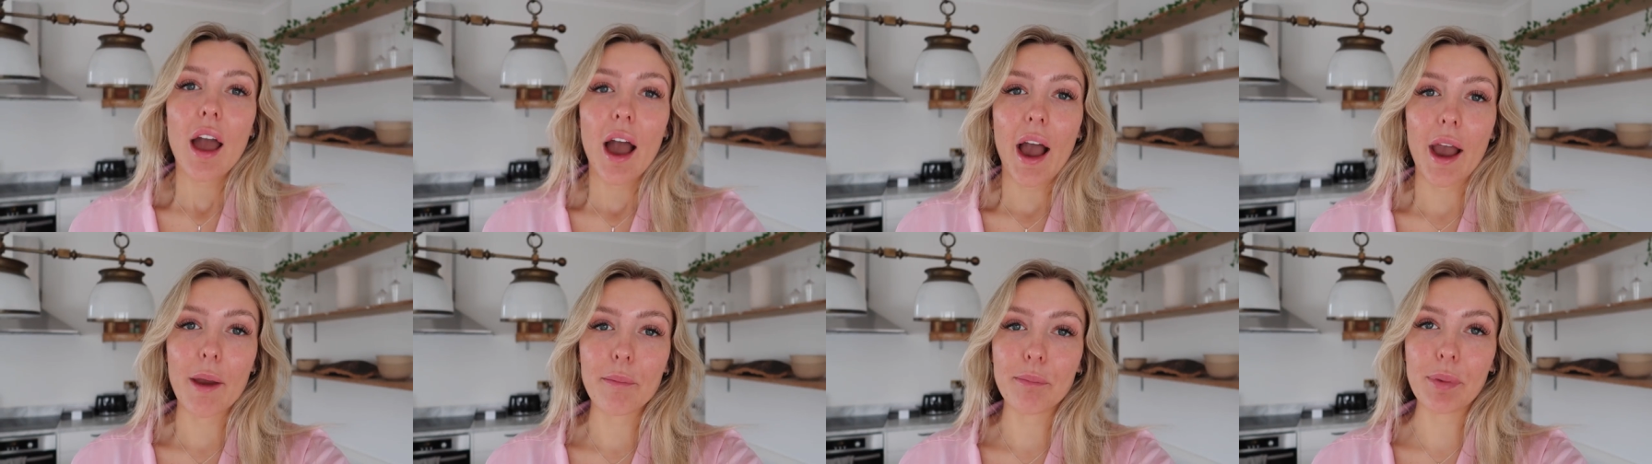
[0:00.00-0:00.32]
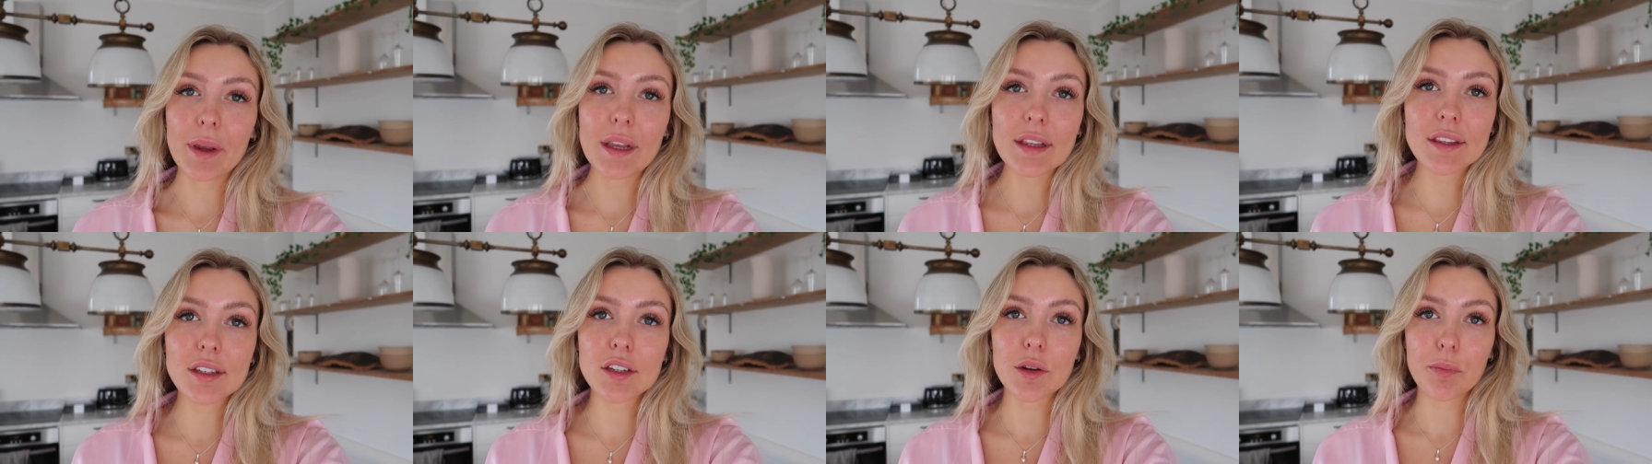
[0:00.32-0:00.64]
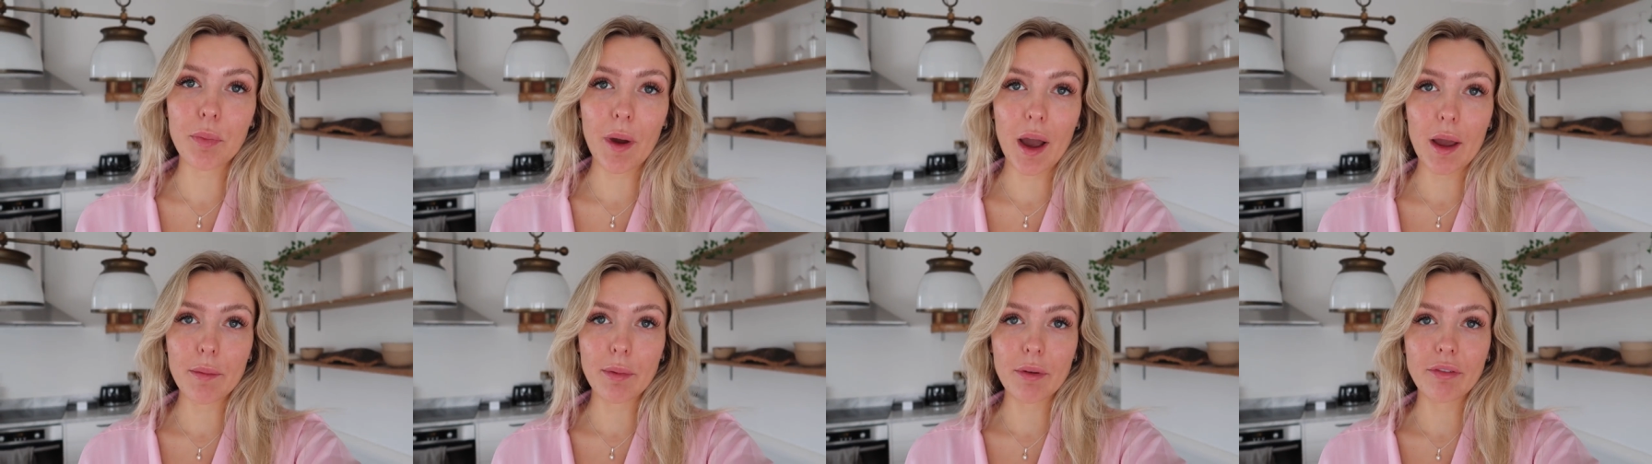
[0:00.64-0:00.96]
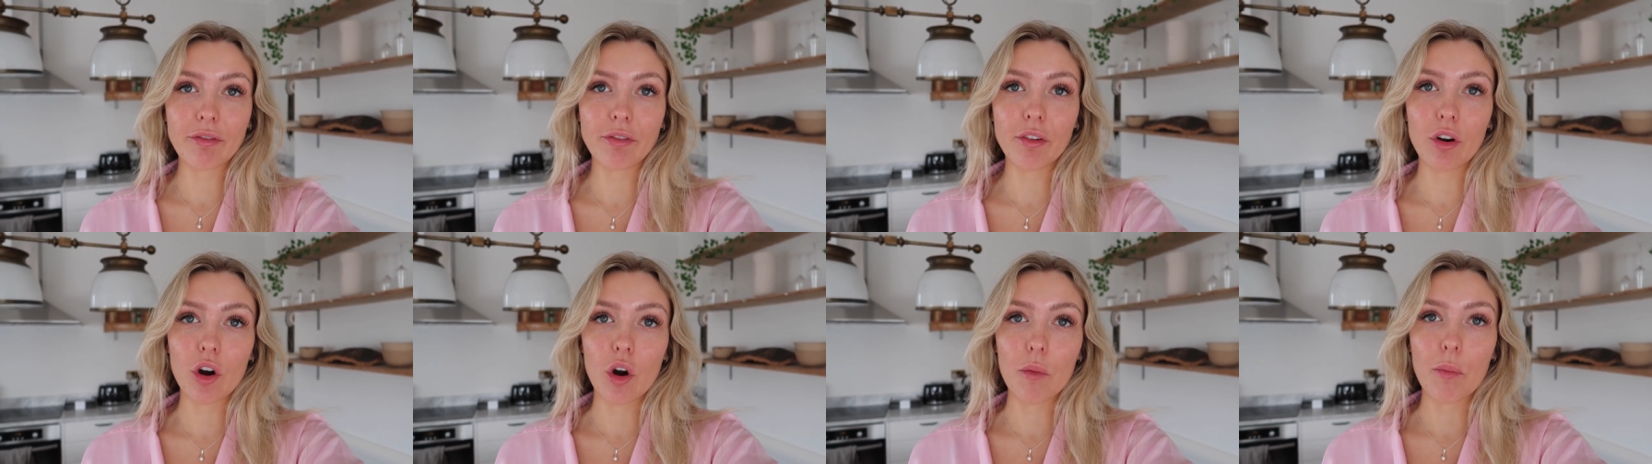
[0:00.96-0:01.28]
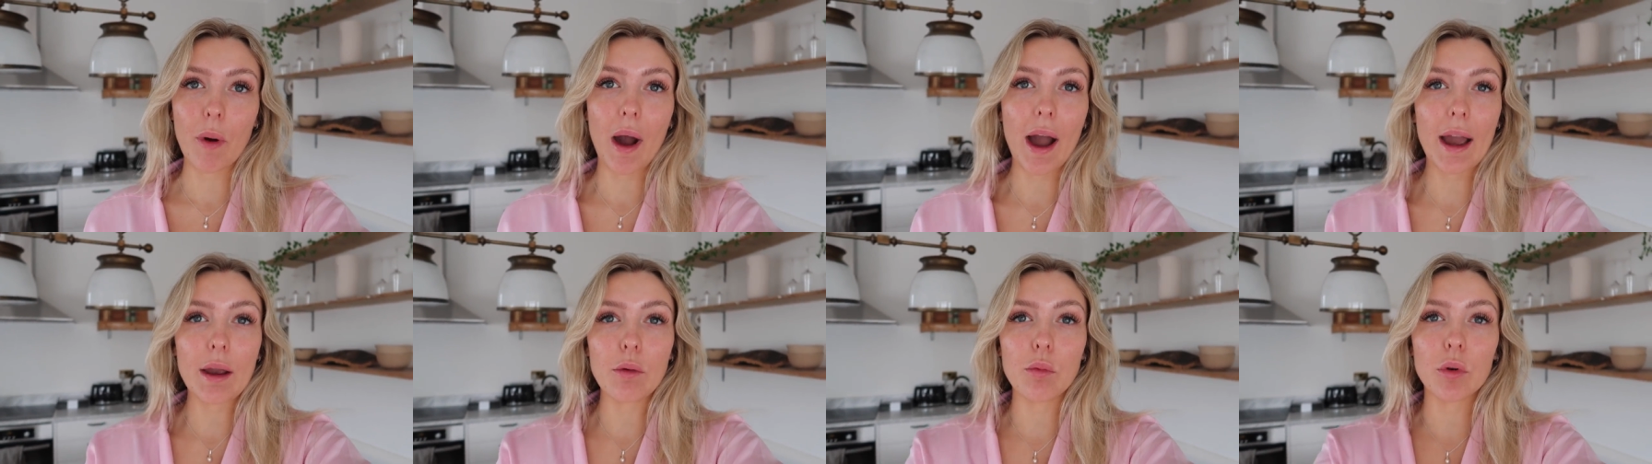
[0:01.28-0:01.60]
I've been to Dubai before,
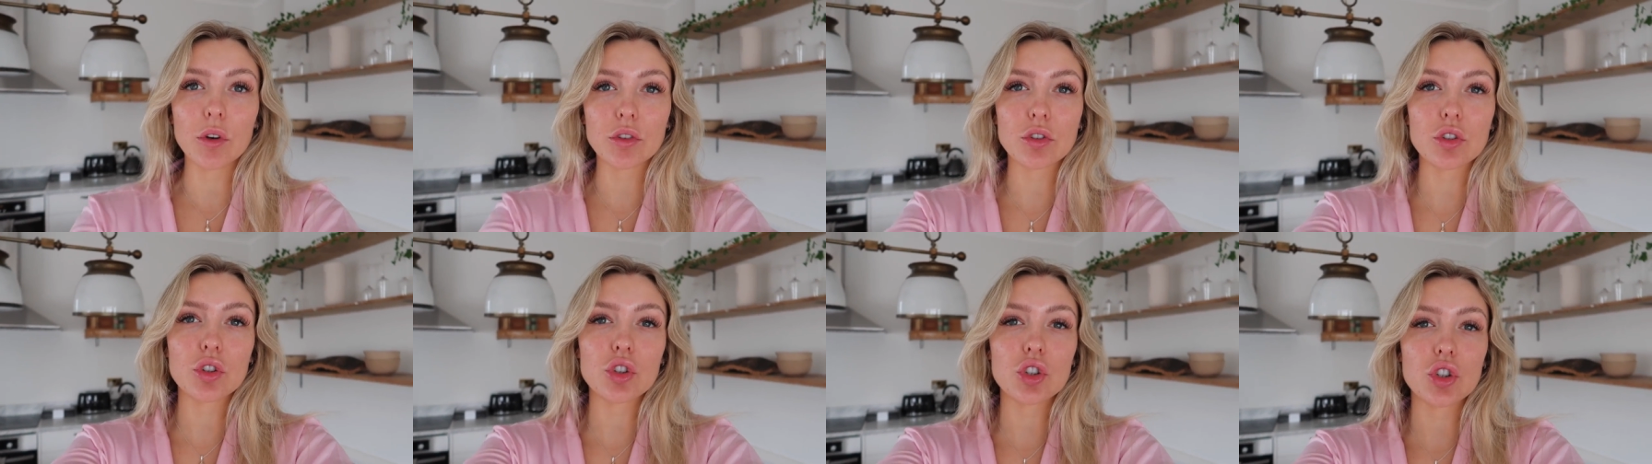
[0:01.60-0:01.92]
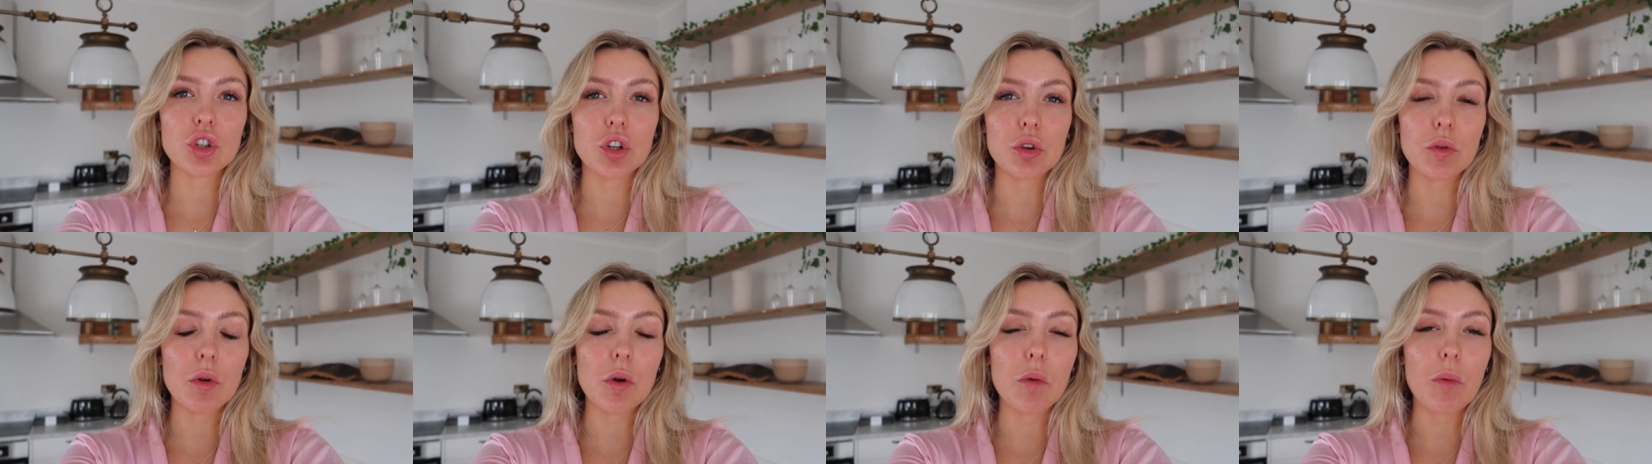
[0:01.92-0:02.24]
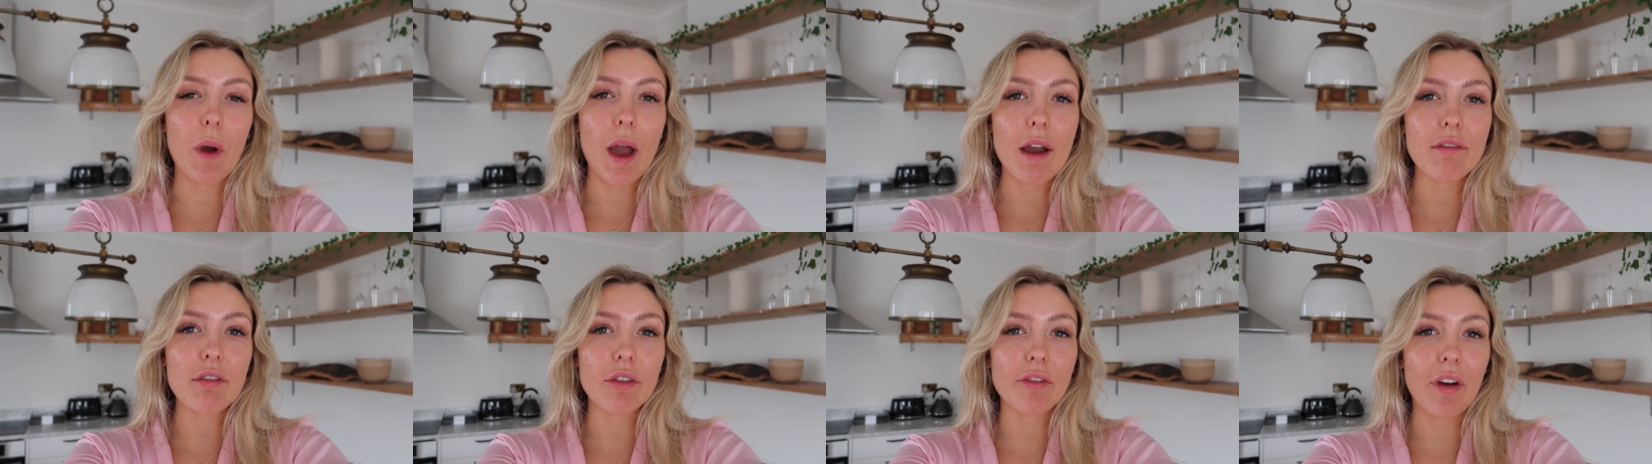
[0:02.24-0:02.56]
but I wasn't too aware